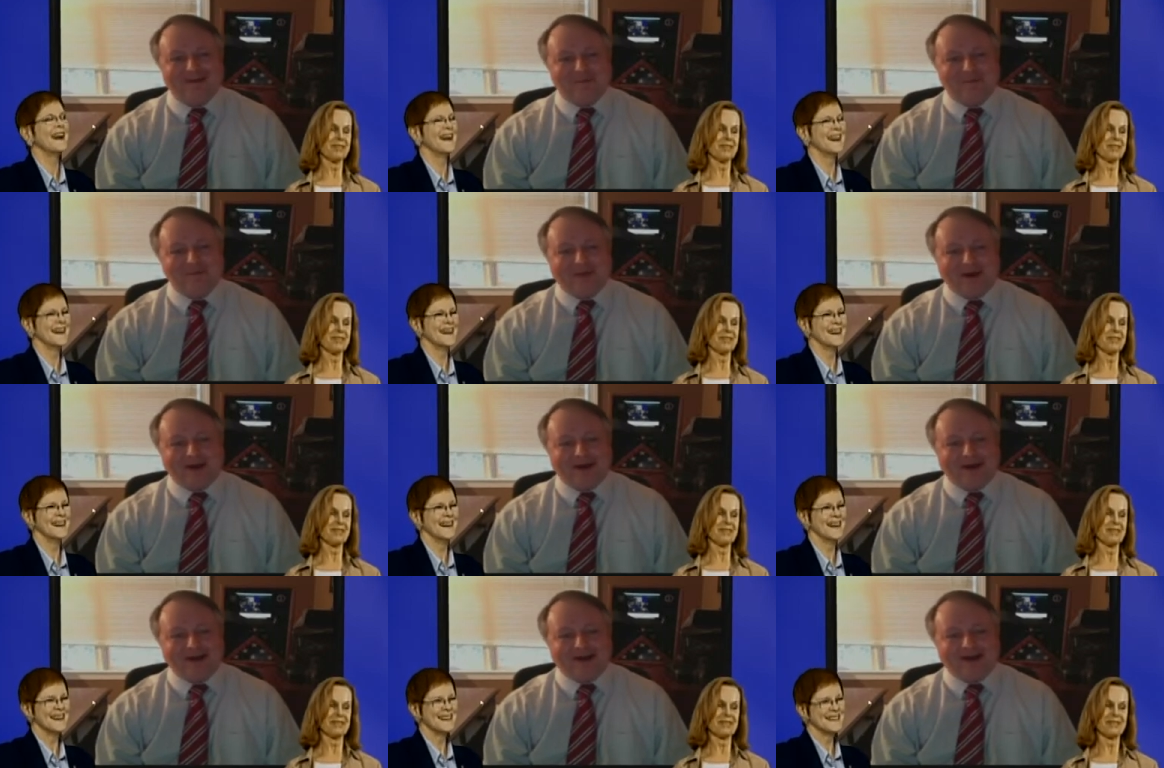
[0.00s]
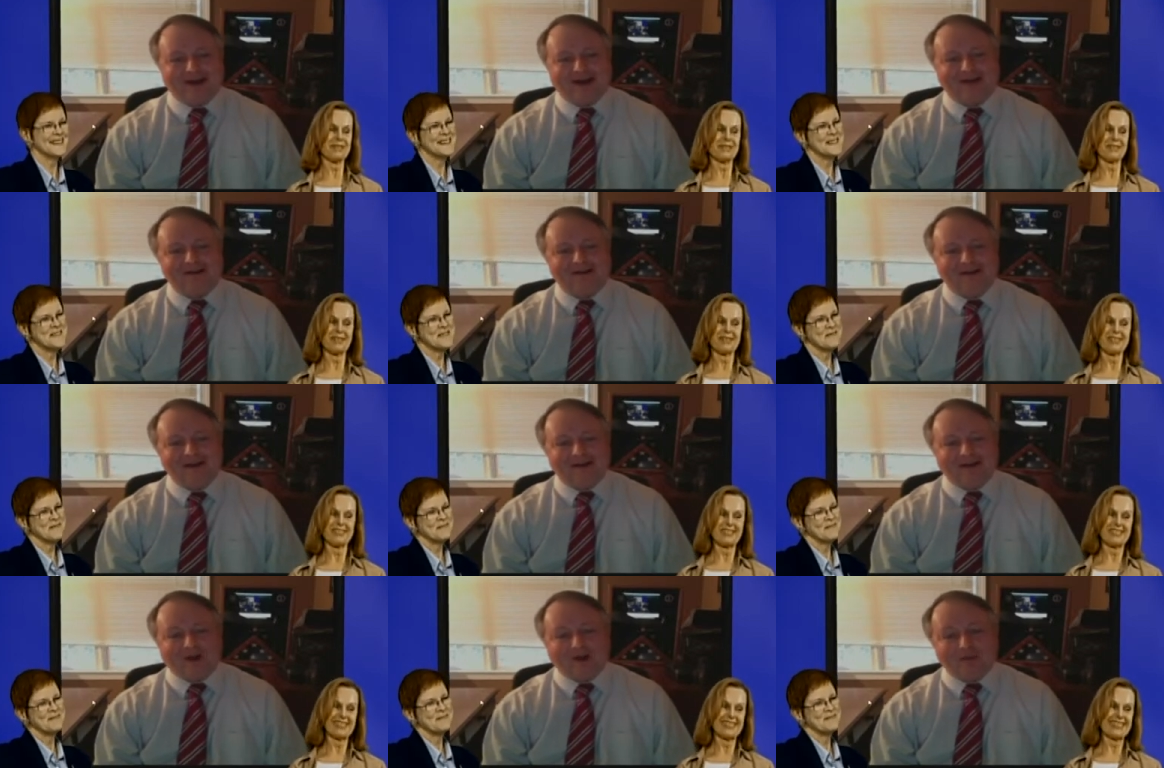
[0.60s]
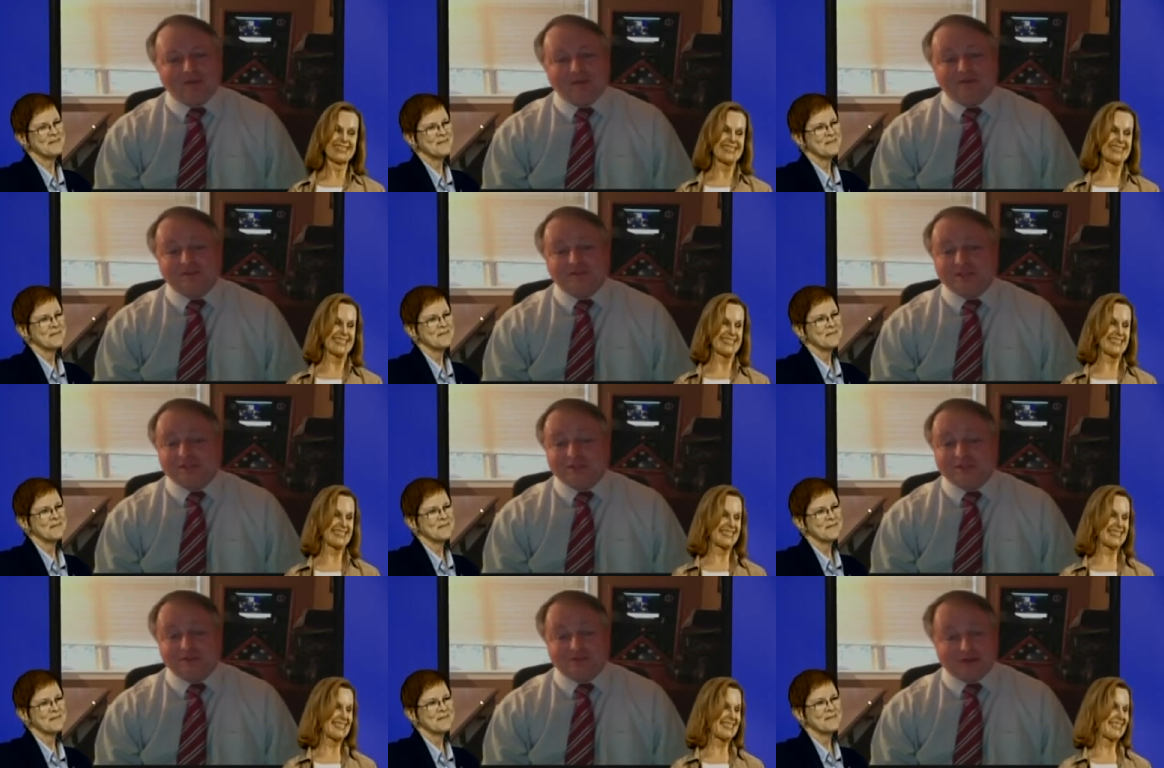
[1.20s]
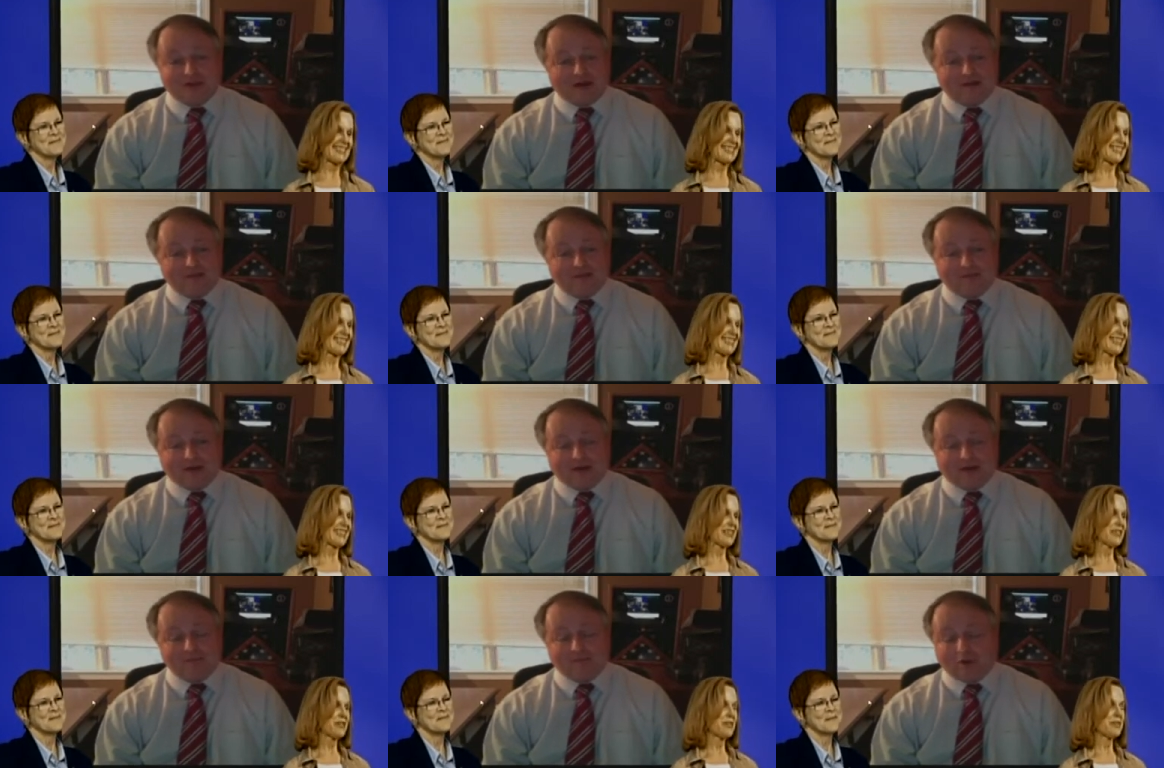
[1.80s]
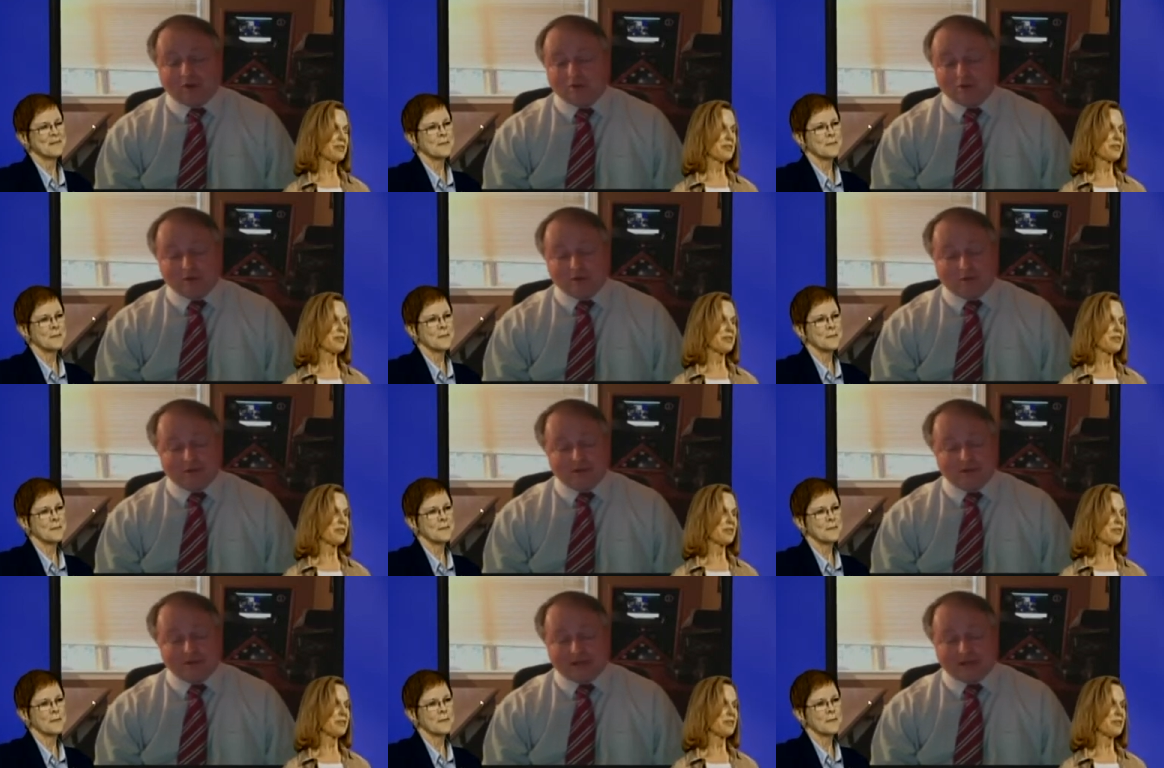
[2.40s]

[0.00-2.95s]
Speaker 1: but uh, on those issues, I am, I'm pro-choice.